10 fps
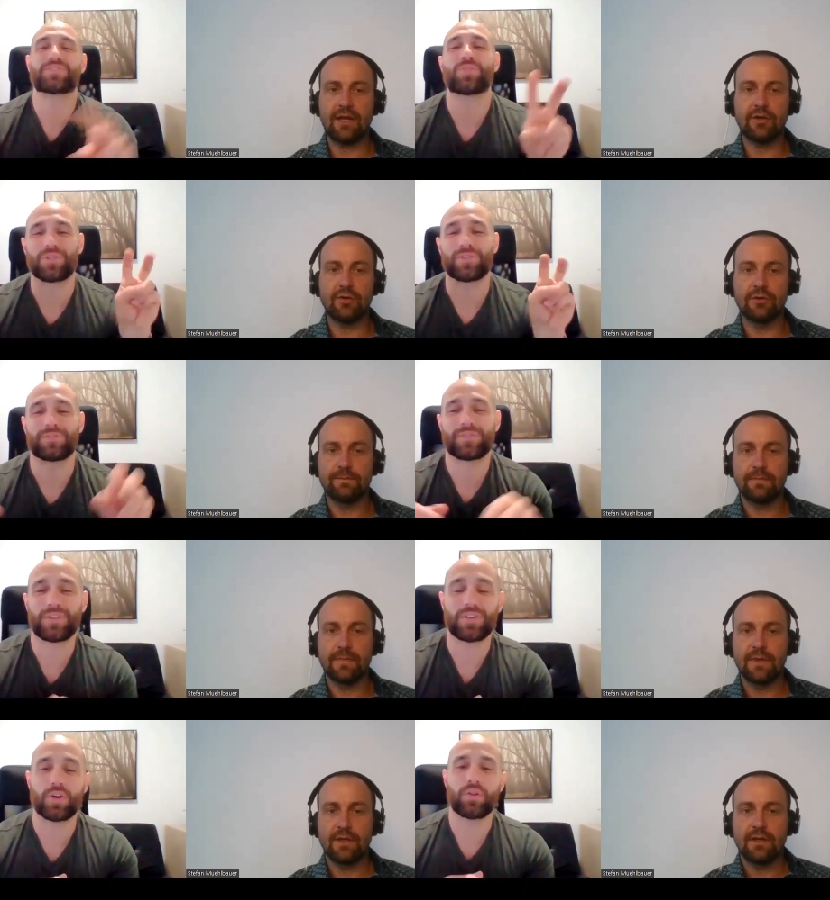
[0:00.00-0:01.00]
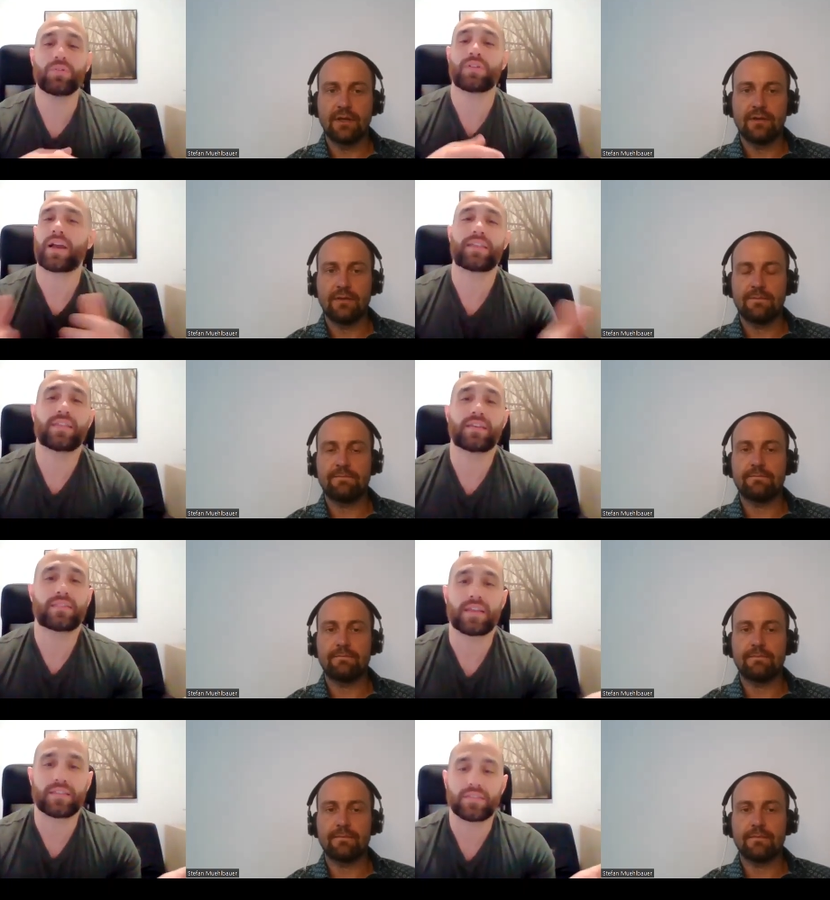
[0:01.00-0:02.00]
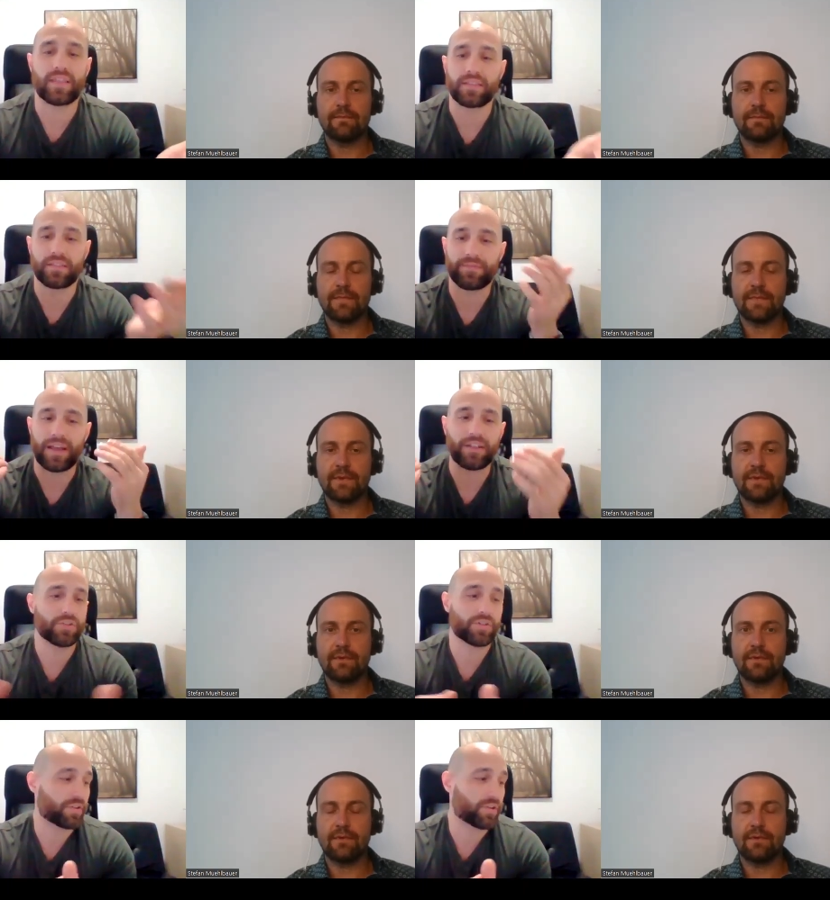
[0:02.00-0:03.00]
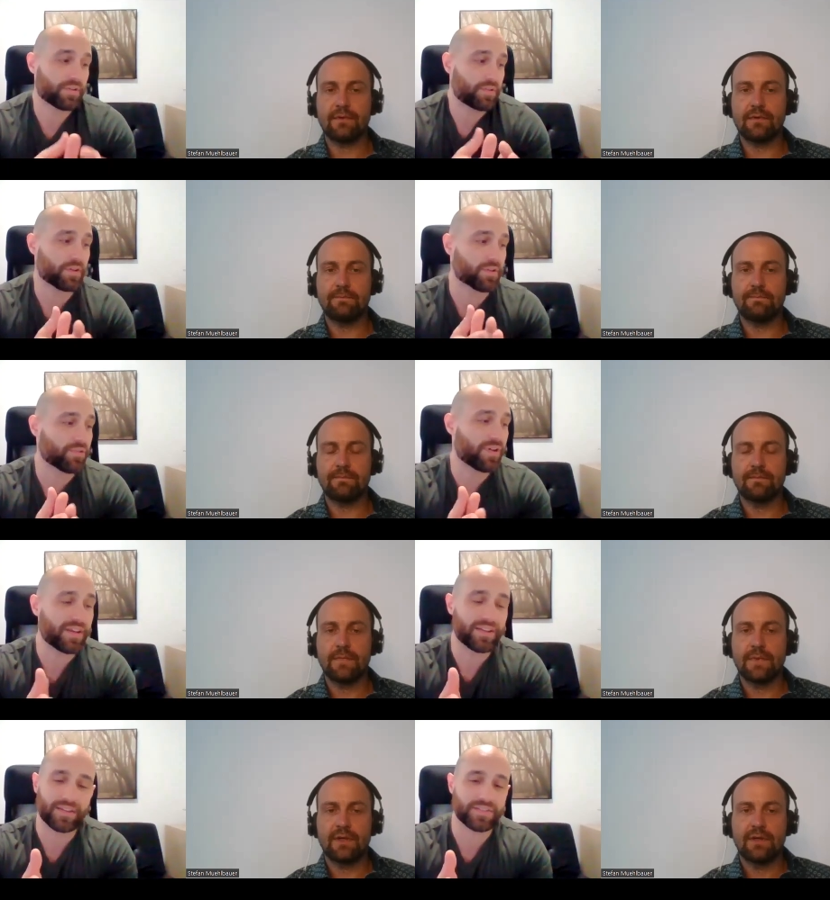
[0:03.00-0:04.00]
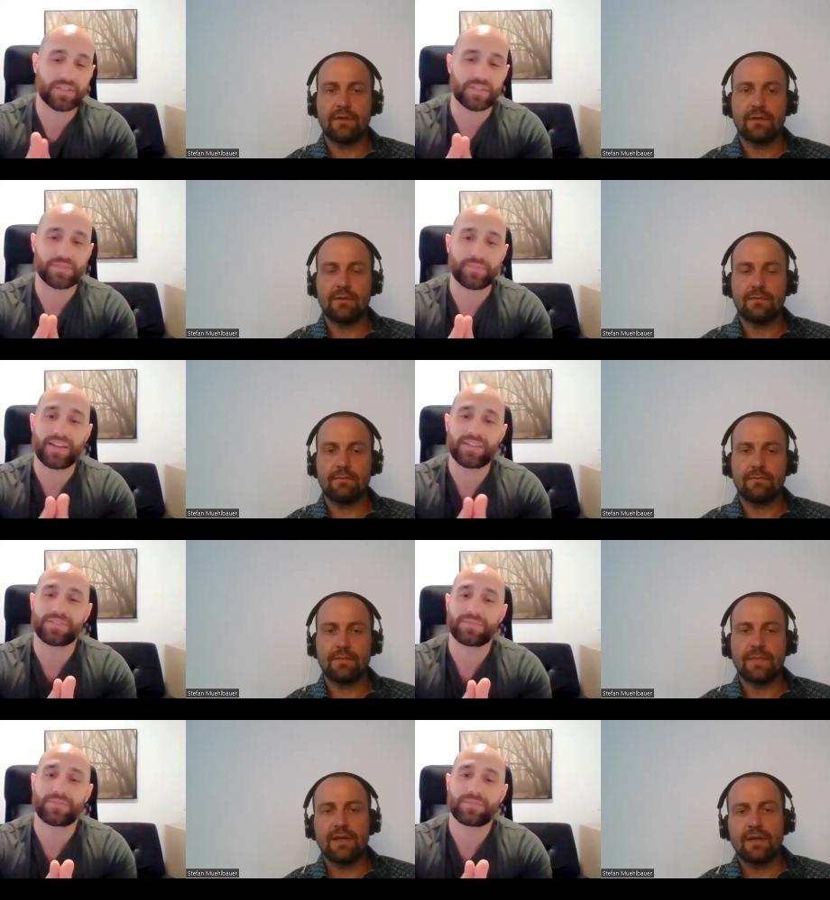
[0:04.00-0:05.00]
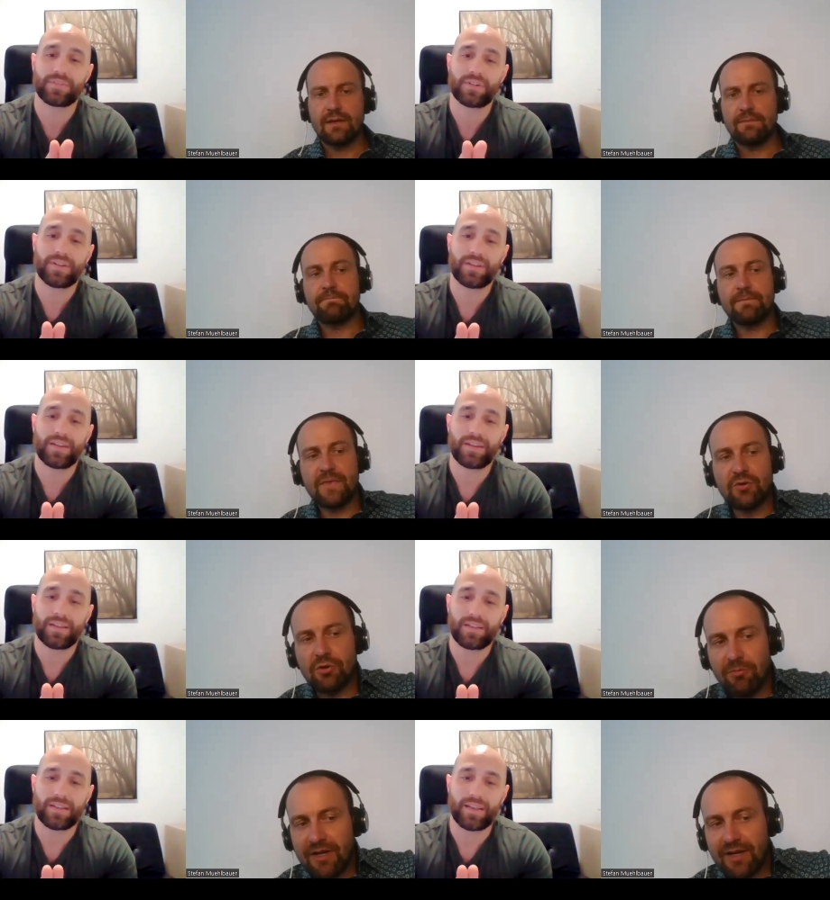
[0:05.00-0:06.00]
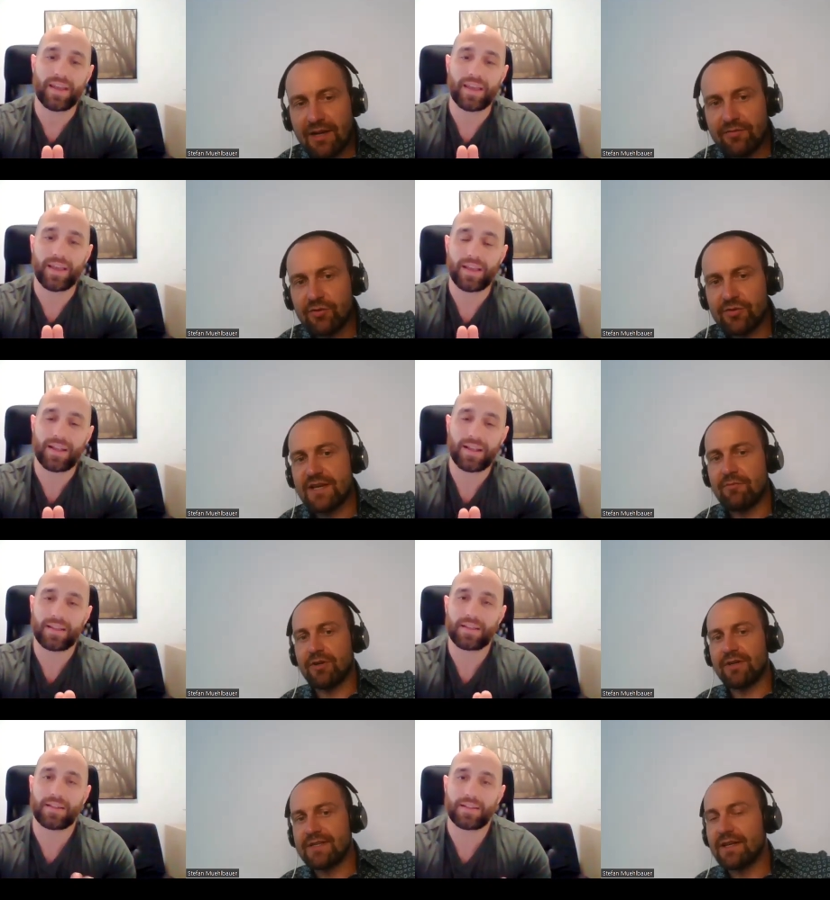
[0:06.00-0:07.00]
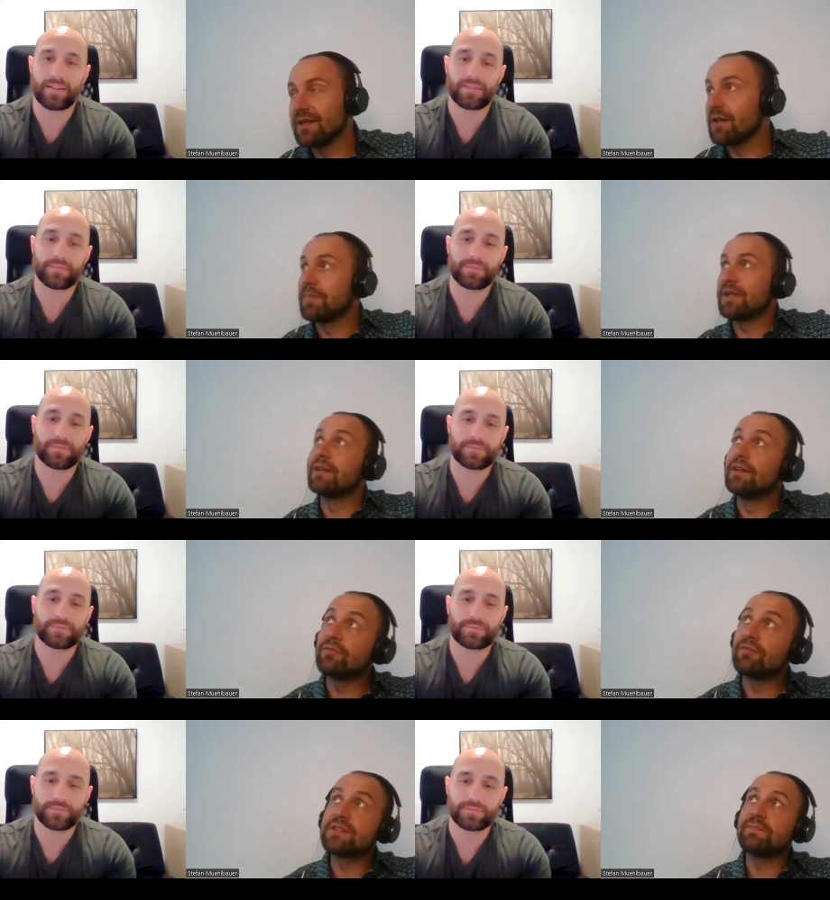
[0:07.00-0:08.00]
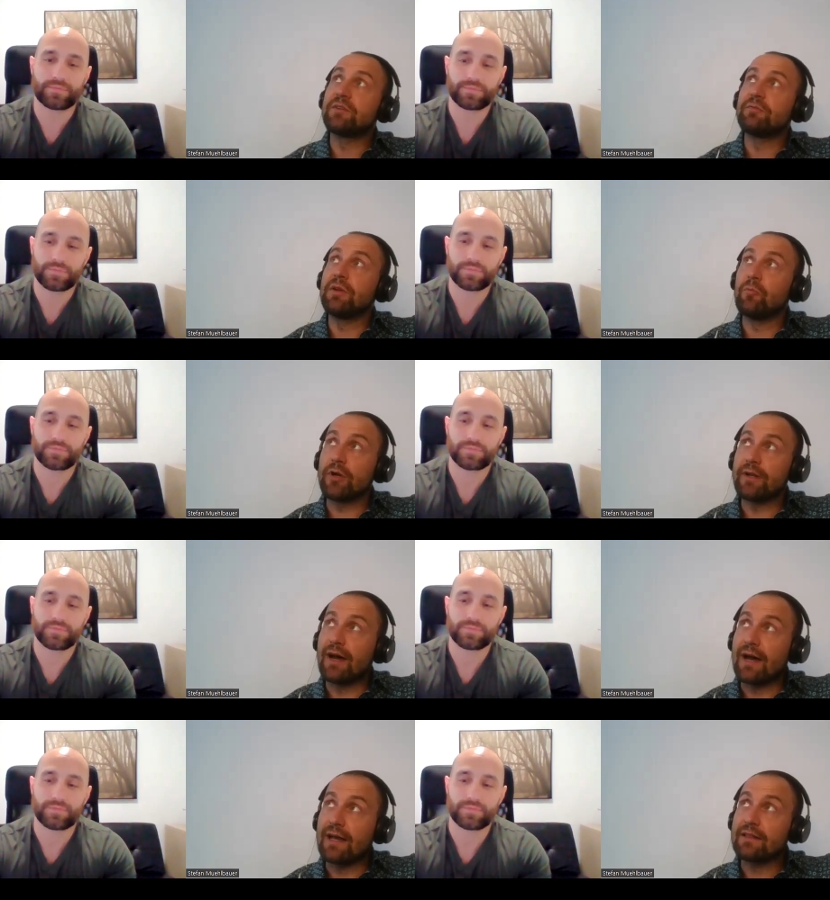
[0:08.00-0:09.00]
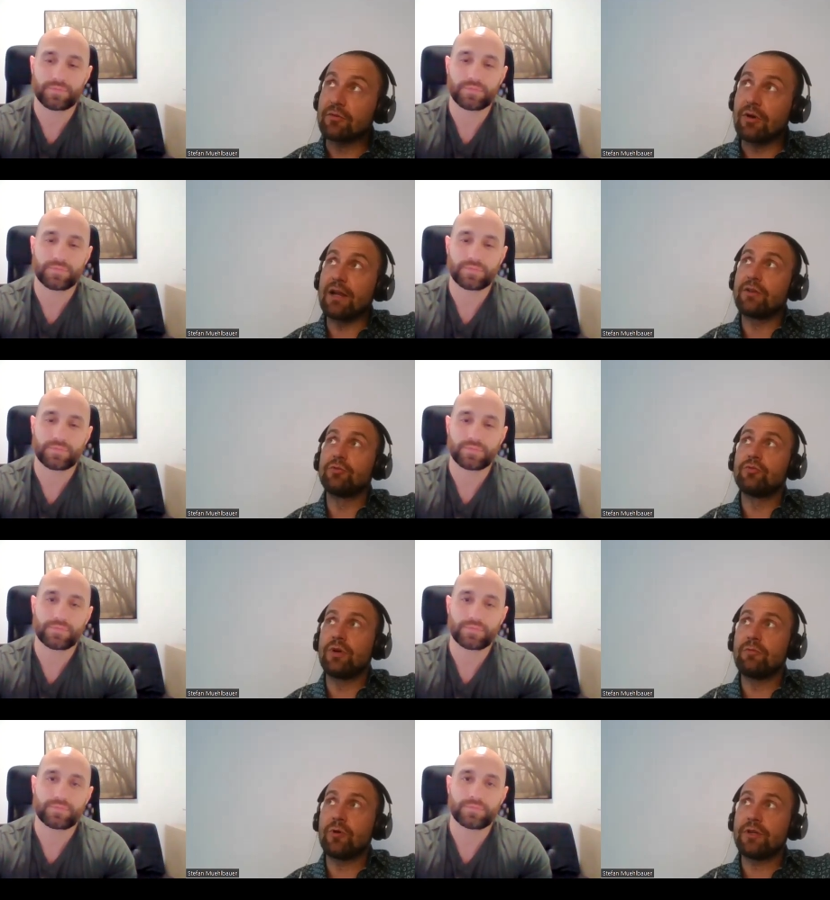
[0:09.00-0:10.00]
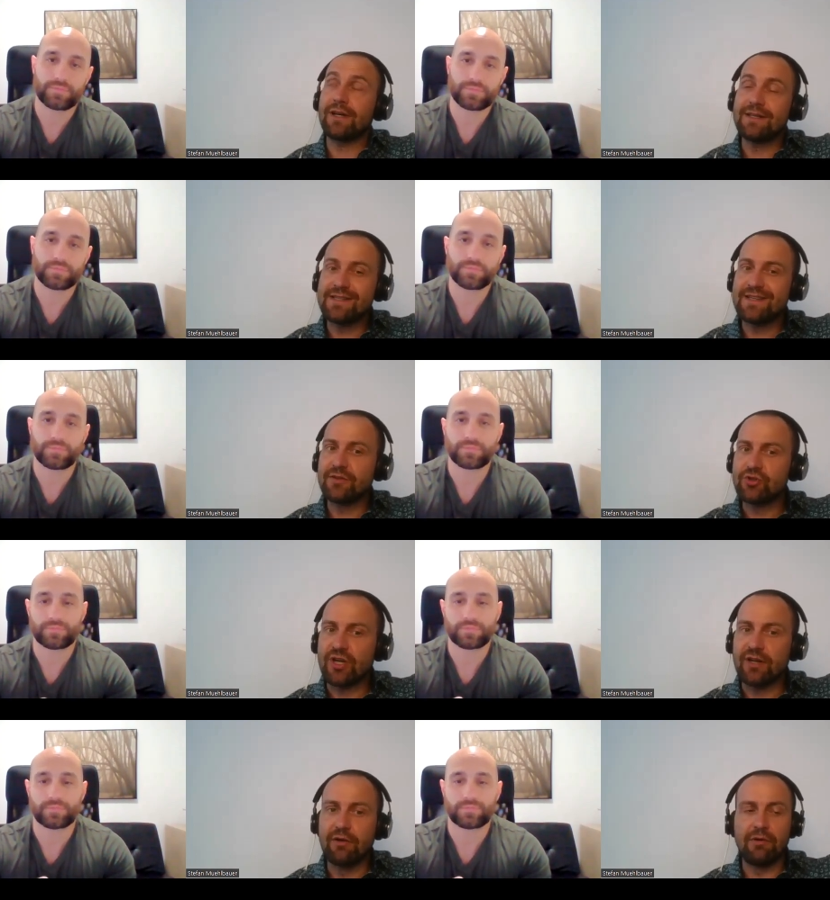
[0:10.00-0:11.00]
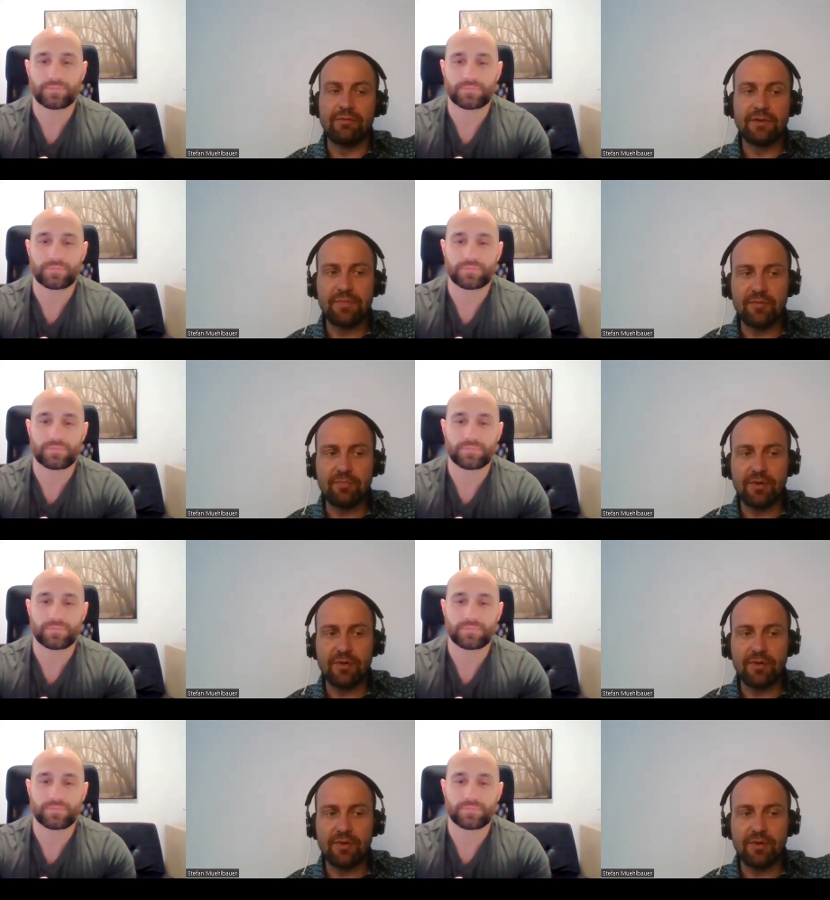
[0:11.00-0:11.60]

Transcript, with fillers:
Speaker 1: Thank sort you. of. You know, I think that that the value you're you're creating is is massive.
Speaker 2: You know what I have to say? What is a little bit a difference between what I try to do and what I see in general with